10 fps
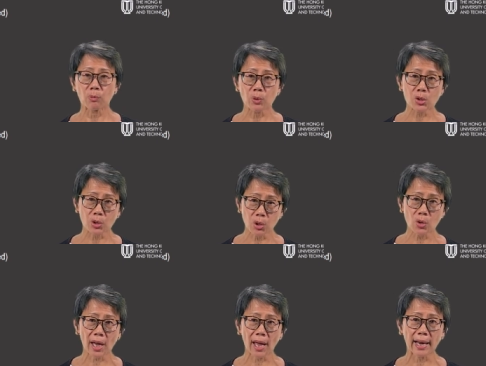and we should
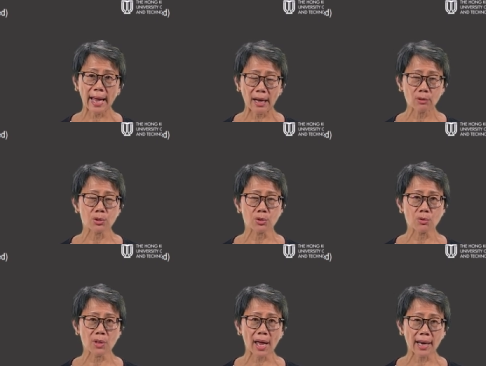look at how to
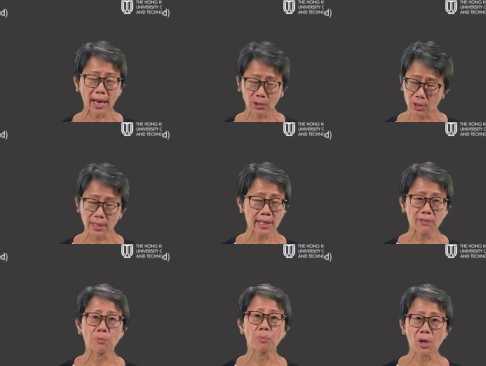do that actually
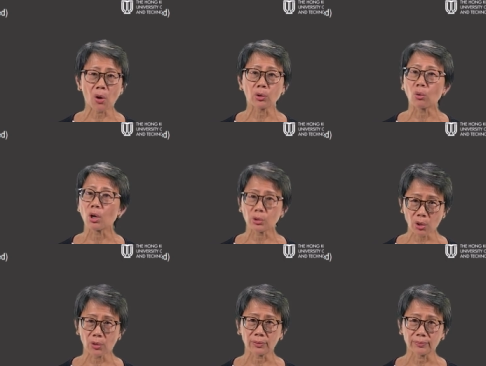even beyond
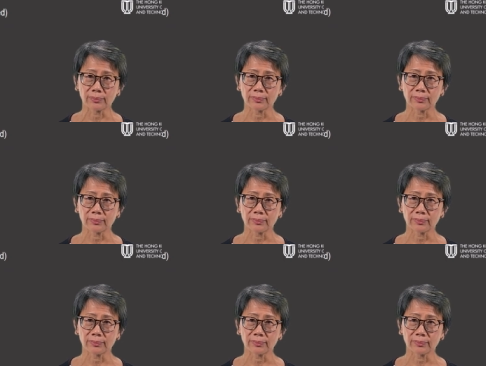Guangdong.